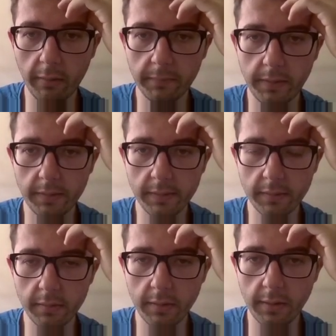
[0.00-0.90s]
have
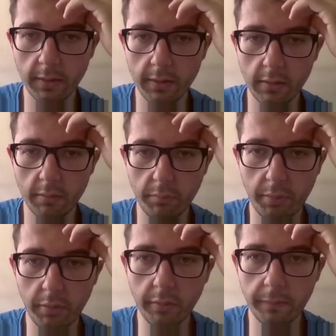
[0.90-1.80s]
this
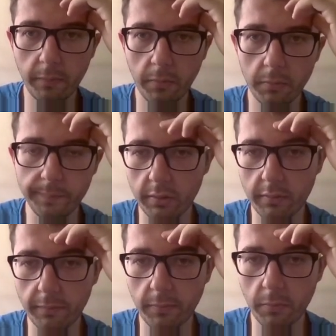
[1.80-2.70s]
beautiful trend
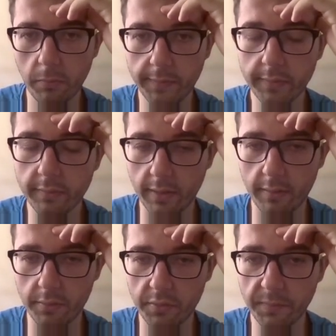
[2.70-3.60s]
following
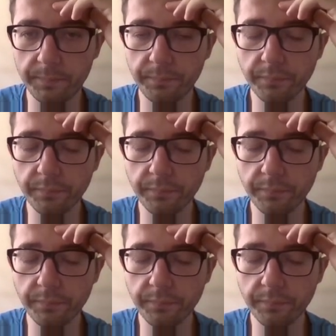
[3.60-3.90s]
strategy.